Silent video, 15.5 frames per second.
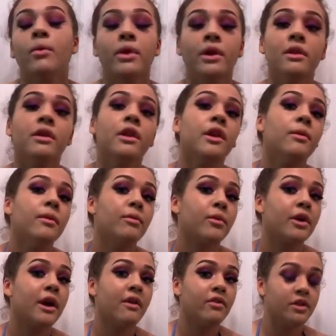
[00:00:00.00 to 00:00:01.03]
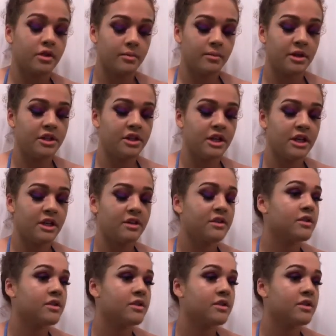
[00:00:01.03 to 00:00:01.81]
want a little bit more coverage on my cheeks,